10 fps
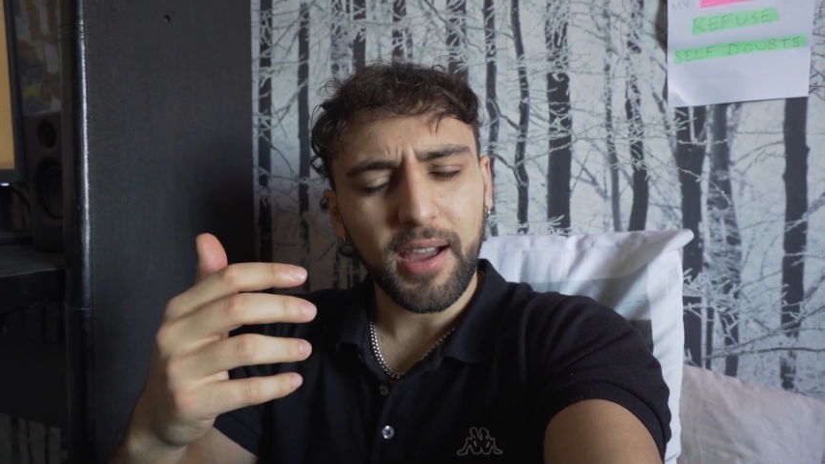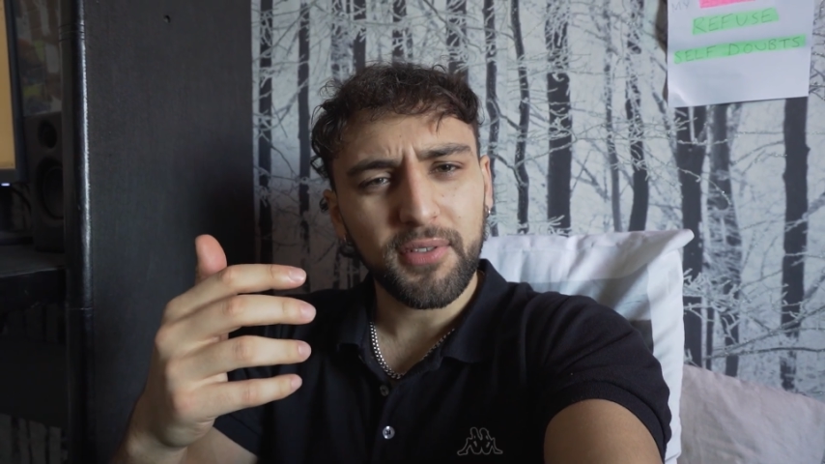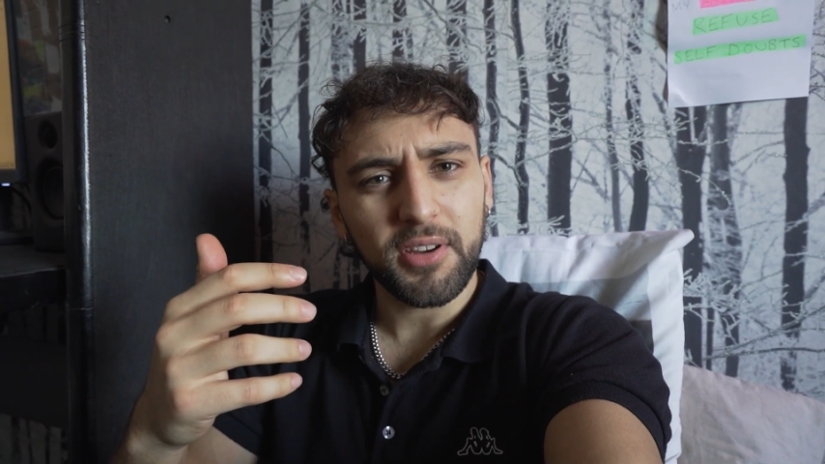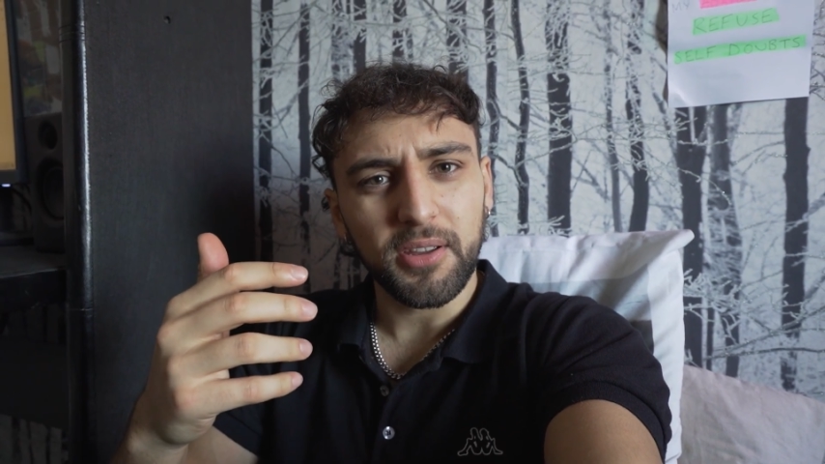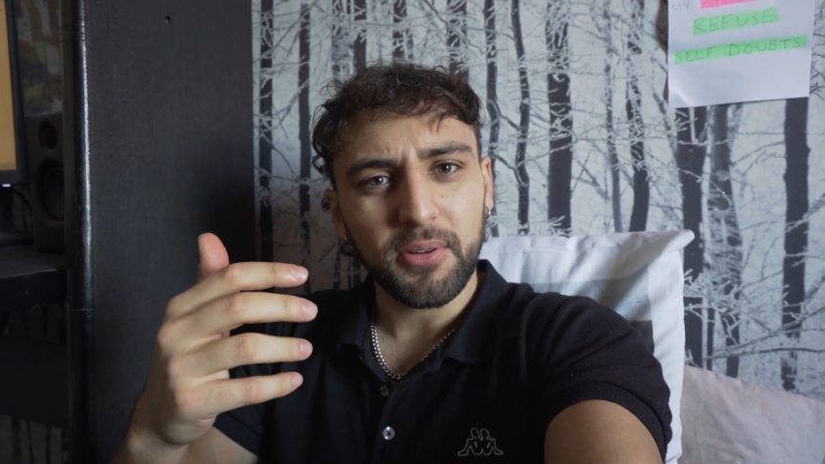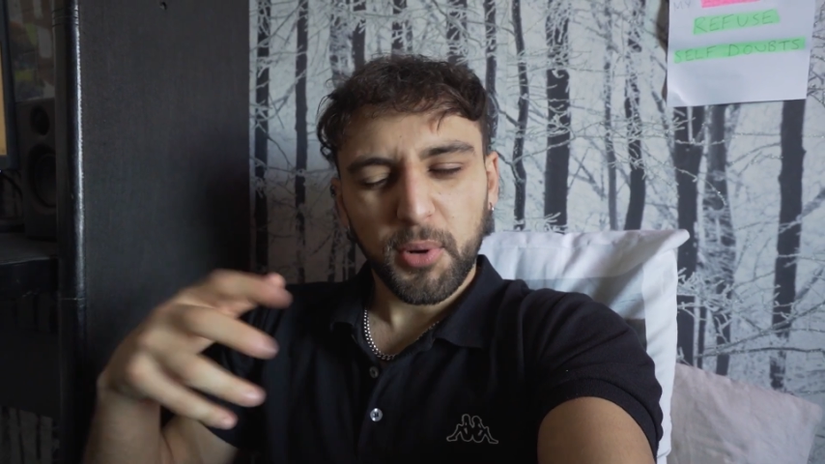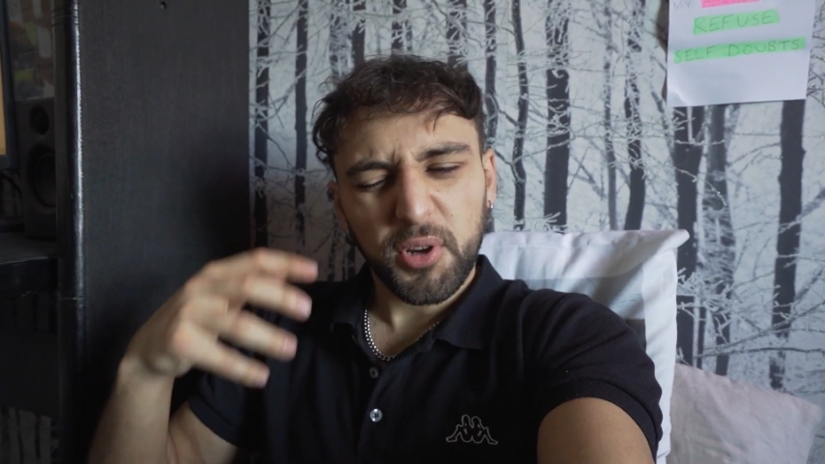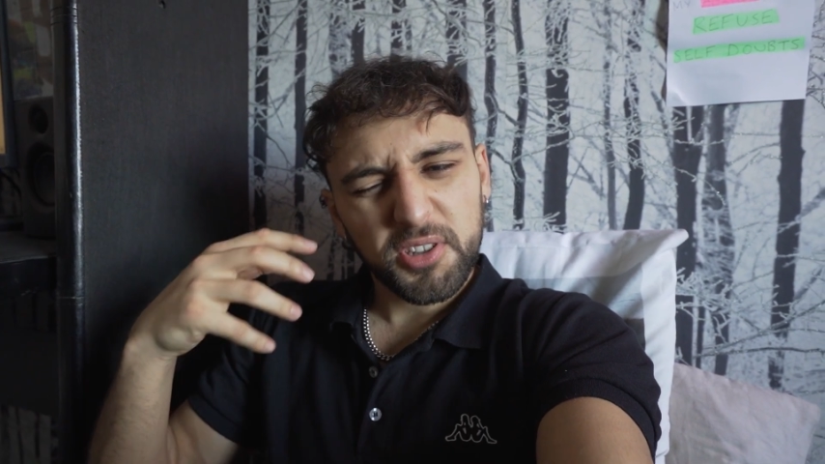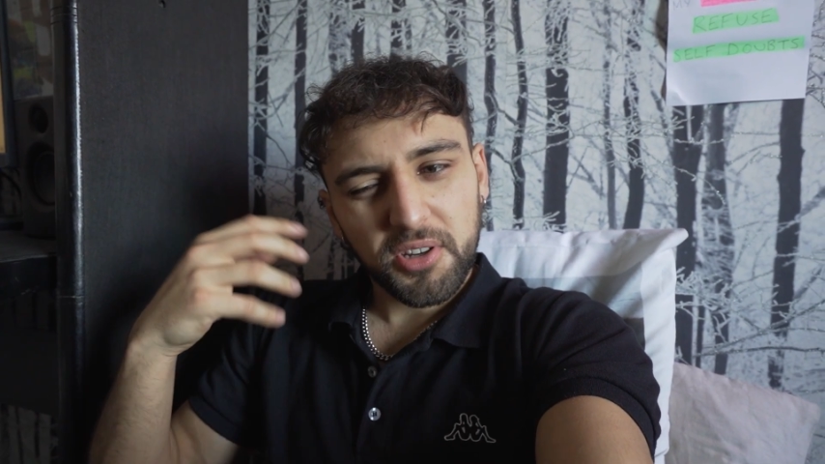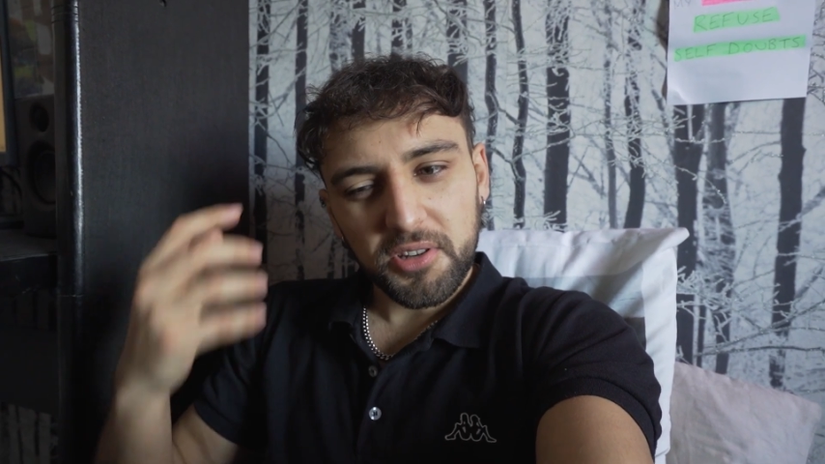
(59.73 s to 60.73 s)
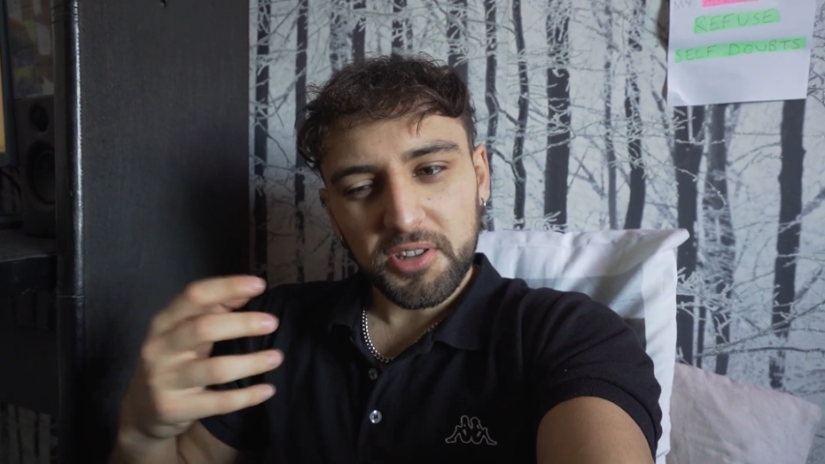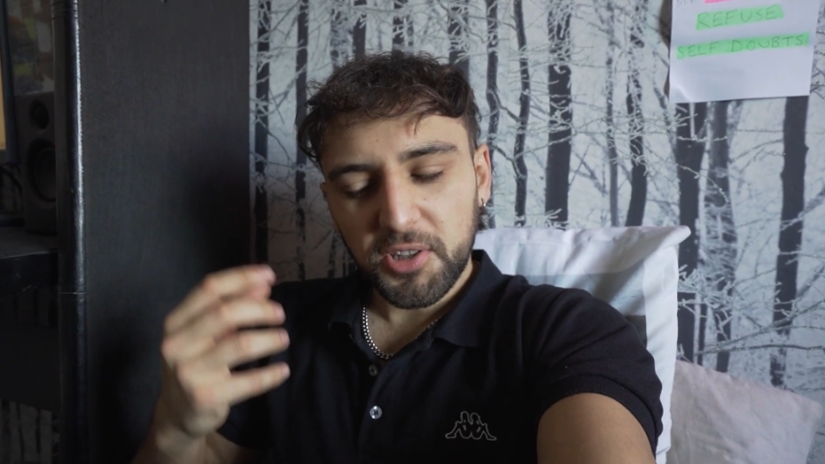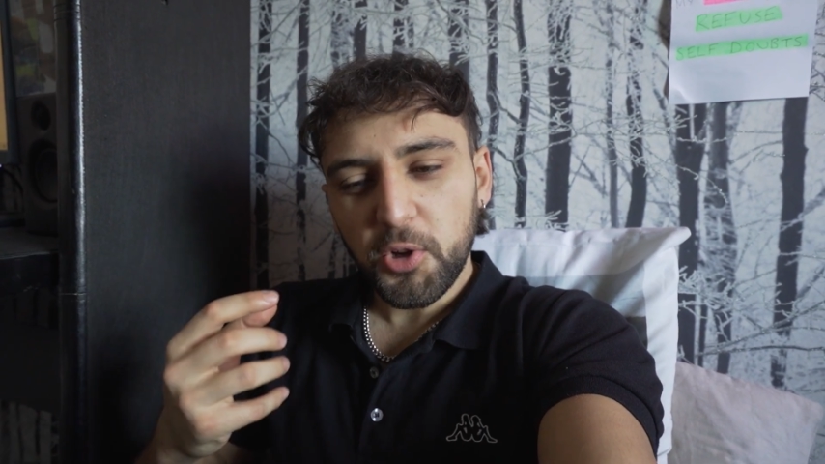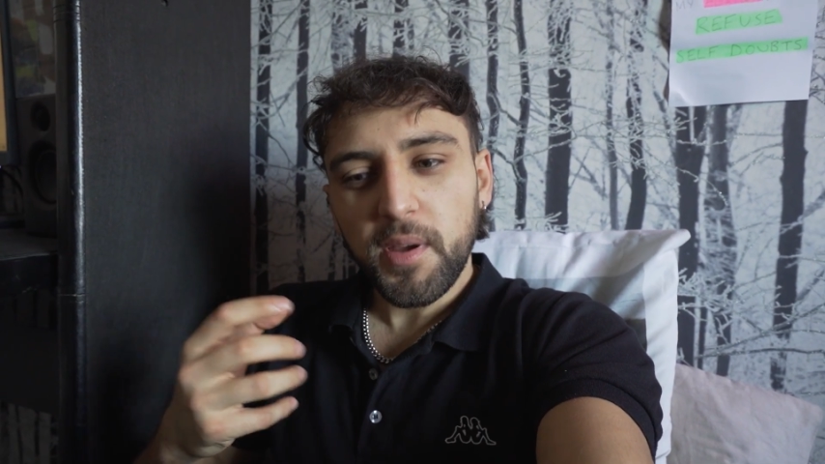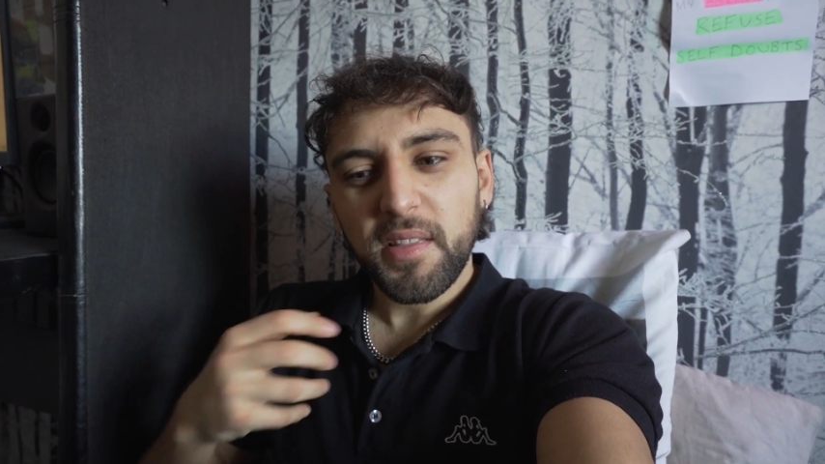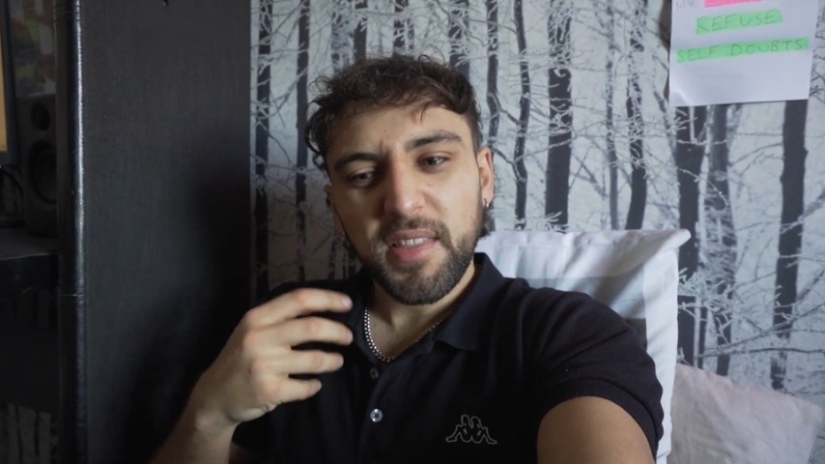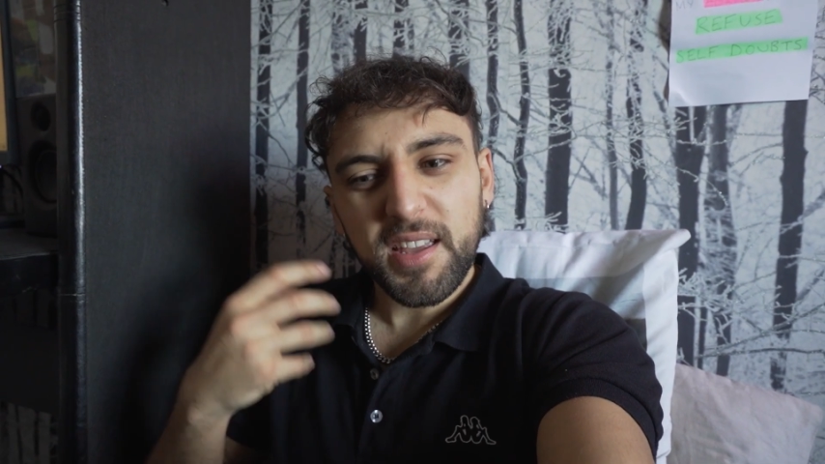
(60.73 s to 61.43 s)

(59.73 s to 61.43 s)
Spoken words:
haven't you? Because consuming